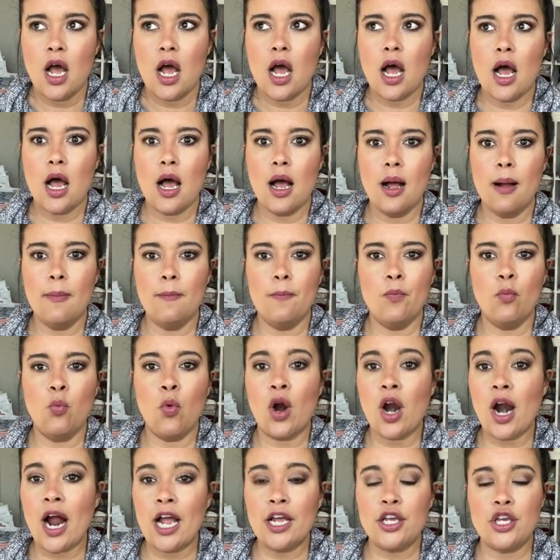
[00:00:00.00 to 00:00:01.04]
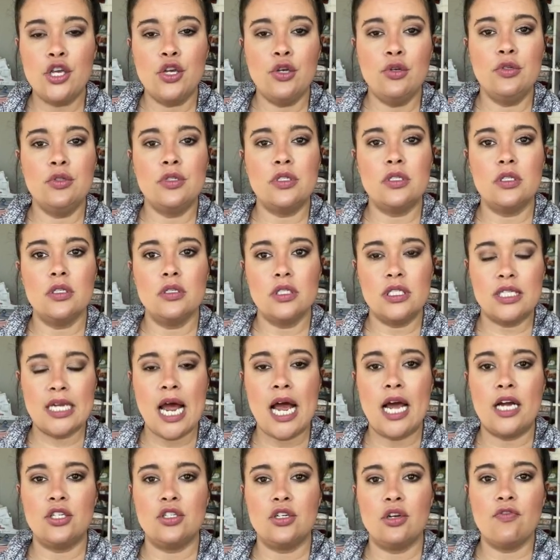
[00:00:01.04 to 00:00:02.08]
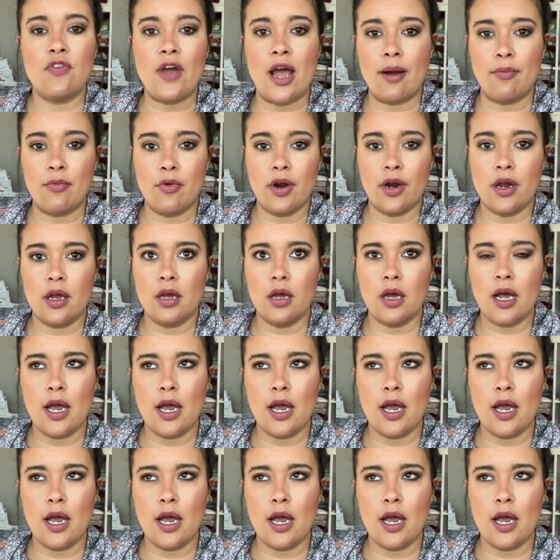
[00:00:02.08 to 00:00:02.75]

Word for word: where I used stash fabric.